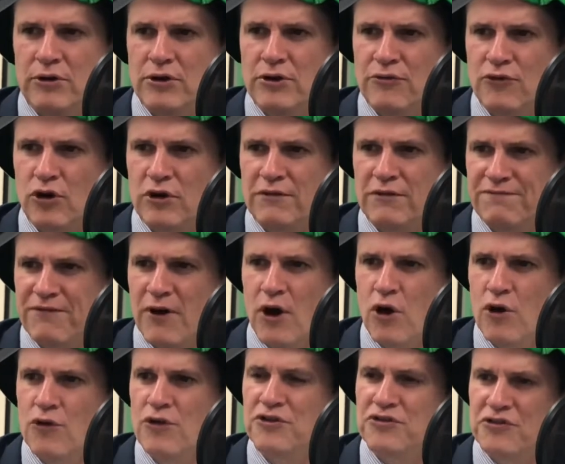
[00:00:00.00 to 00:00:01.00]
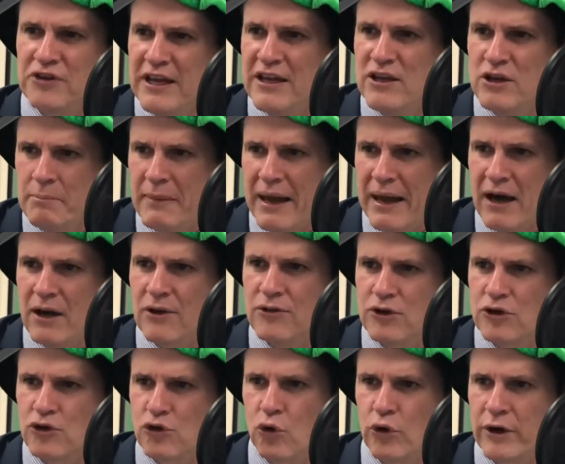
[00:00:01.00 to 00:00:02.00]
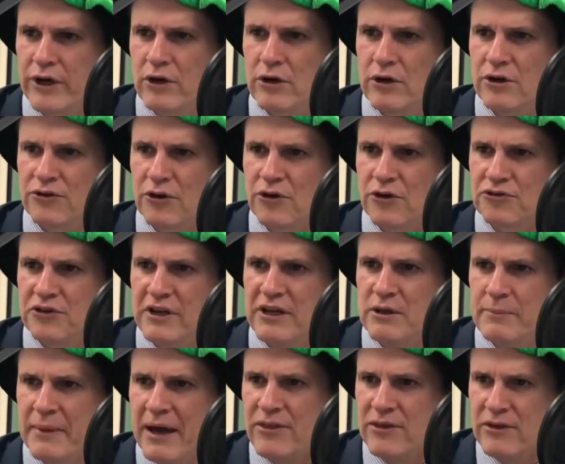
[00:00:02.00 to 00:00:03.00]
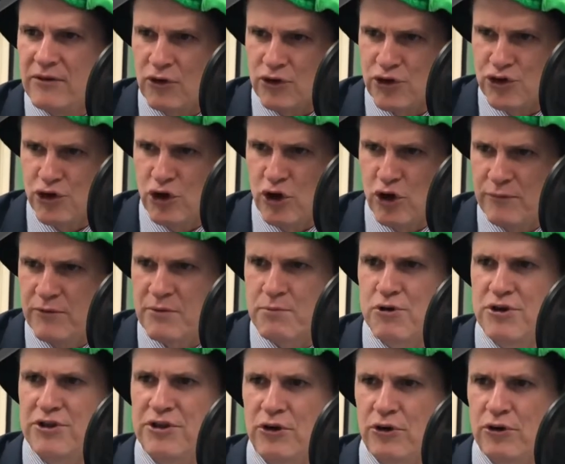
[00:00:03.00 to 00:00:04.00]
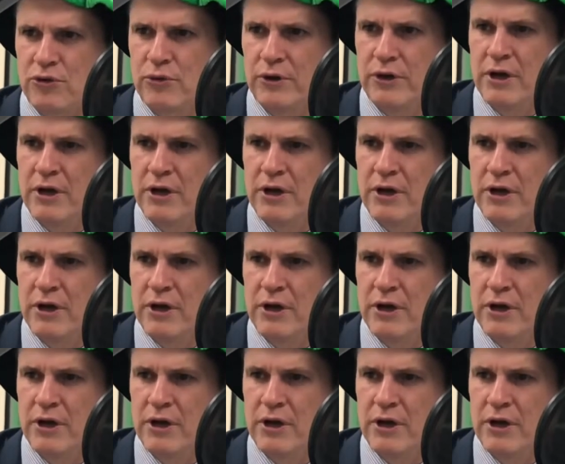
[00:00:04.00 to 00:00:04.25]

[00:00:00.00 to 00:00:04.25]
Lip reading: You've got a phone that's near your mouth, you're talking on it, so it's near your mouth, you've got germs, you're breathing onto it.